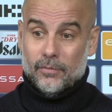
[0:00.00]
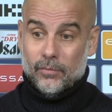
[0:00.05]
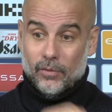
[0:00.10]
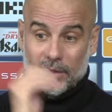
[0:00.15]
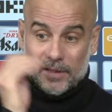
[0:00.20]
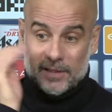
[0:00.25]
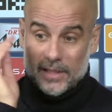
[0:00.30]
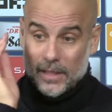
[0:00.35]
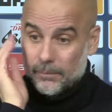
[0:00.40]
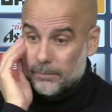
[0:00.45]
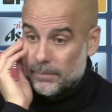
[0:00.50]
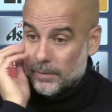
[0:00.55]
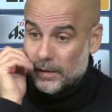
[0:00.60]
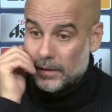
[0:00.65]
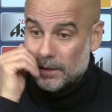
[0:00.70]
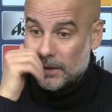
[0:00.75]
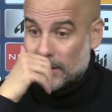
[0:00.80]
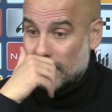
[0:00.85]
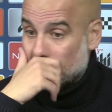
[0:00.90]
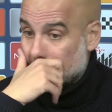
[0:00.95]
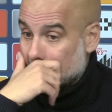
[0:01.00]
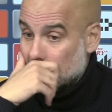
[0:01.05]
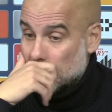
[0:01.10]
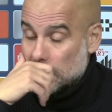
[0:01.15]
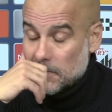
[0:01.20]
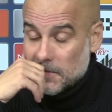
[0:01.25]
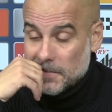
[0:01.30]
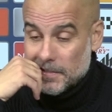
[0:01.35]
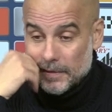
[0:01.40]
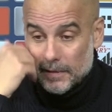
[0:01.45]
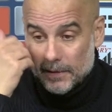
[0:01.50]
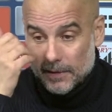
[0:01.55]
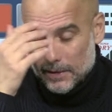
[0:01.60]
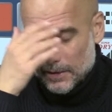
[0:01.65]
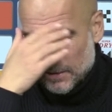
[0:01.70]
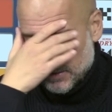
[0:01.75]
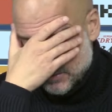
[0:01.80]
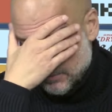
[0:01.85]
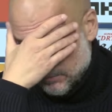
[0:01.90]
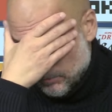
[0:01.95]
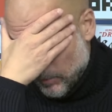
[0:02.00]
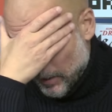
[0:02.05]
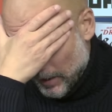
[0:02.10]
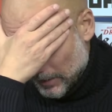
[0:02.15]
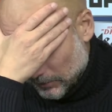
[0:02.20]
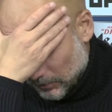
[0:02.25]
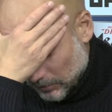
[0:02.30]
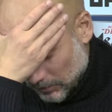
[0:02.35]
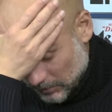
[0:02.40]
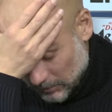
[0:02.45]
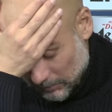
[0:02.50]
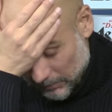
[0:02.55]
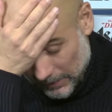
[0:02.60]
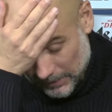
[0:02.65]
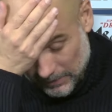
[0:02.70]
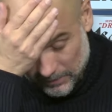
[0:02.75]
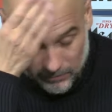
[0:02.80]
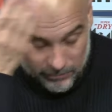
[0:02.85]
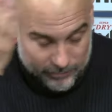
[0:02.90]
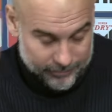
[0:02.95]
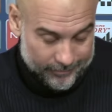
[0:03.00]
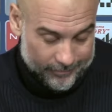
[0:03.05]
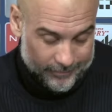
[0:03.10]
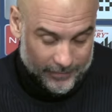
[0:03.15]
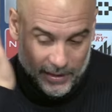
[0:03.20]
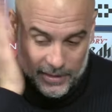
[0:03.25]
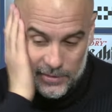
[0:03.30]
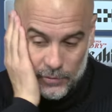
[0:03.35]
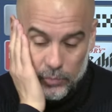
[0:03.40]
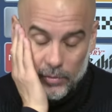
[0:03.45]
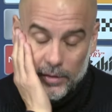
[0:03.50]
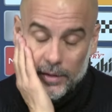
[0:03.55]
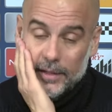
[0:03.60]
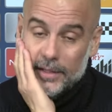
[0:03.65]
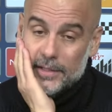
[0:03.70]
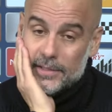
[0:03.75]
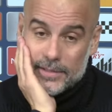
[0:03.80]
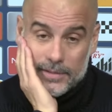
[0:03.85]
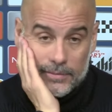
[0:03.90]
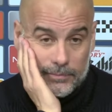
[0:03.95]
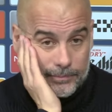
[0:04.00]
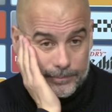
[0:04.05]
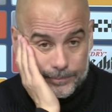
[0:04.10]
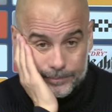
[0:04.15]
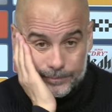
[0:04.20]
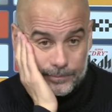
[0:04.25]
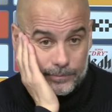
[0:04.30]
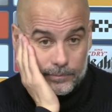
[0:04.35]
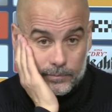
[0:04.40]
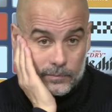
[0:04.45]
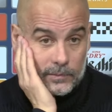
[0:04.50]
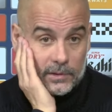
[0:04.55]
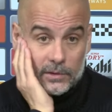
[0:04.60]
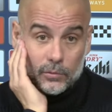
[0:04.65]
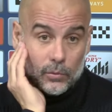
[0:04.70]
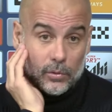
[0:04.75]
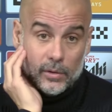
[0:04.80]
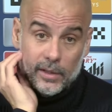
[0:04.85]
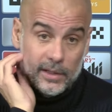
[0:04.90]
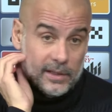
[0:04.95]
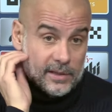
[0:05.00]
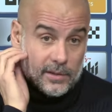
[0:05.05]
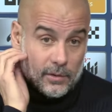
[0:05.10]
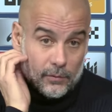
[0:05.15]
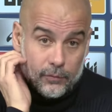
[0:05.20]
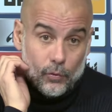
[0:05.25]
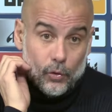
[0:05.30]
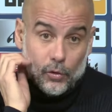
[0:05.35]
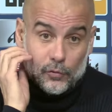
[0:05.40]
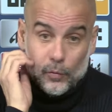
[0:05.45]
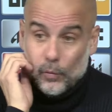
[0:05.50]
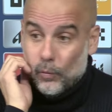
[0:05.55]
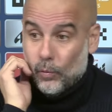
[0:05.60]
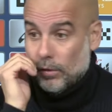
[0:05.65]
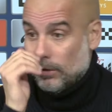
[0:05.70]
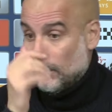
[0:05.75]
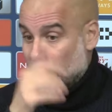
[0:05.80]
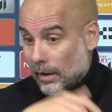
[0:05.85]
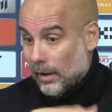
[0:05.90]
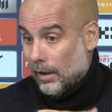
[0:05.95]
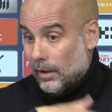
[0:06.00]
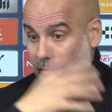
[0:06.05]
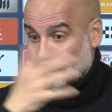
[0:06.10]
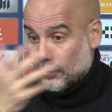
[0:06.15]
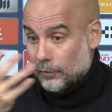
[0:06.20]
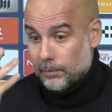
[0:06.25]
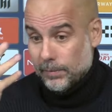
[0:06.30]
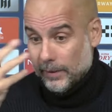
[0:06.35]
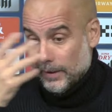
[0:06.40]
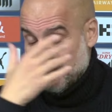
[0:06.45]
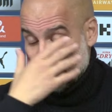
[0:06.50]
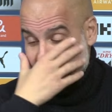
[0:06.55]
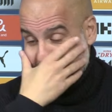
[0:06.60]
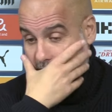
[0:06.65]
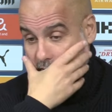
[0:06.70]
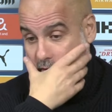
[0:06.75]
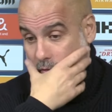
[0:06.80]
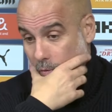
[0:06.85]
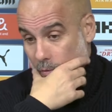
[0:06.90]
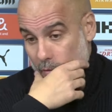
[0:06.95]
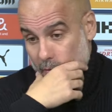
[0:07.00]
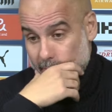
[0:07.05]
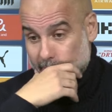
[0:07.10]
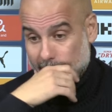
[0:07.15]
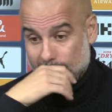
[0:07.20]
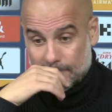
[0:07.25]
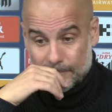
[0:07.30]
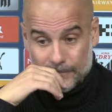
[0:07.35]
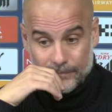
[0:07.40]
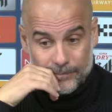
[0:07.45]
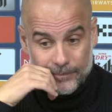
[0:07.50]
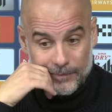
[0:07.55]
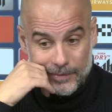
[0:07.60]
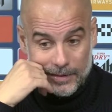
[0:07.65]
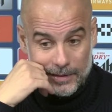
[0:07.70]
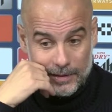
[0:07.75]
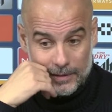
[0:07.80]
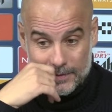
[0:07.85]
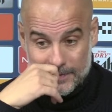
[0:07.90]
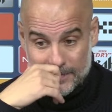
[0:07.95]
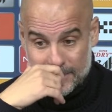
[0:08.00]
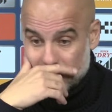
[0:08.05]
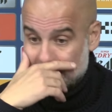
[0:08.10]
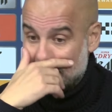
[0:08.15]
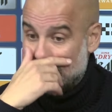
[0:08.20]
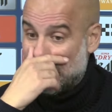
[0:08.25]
for example in Brighton, but that's where it is. It's where it is. Of course, we want a lot of players to score, but it's